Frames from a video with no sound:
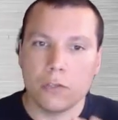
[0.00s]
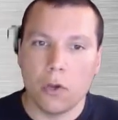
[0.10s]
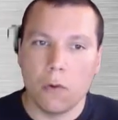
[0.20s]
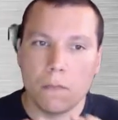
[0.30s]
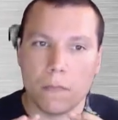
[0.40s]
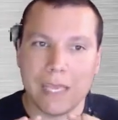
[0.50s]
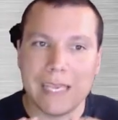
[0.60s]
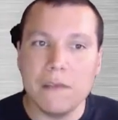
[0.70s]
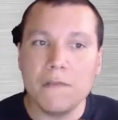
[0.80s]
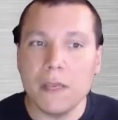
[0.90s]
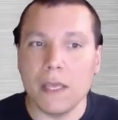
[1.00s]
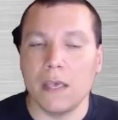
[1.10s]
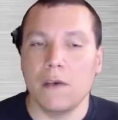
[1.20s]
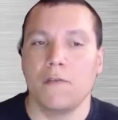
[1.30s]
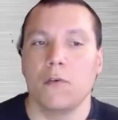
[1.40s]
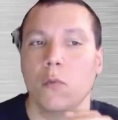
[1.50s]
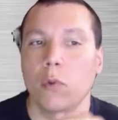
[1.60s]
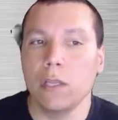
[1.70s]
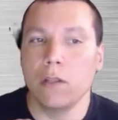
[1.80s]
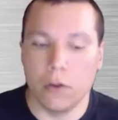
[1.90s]
So even if
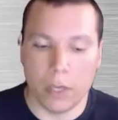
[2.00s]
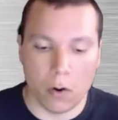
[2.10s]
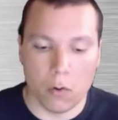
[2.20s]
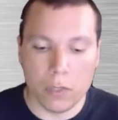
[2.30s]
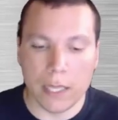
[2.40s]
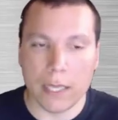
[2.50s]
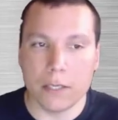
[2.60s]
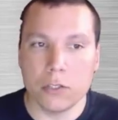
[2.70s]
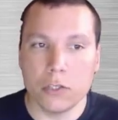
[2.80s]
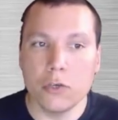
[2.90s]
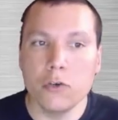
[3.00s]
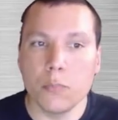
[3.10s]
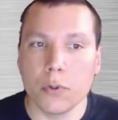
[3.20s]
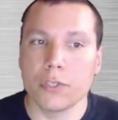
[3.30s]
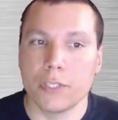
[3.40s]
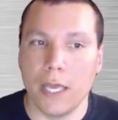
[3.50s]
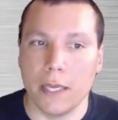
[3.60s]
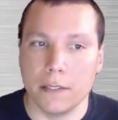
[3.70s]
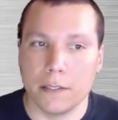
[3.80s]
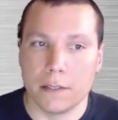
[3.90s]
we look at only that 2%,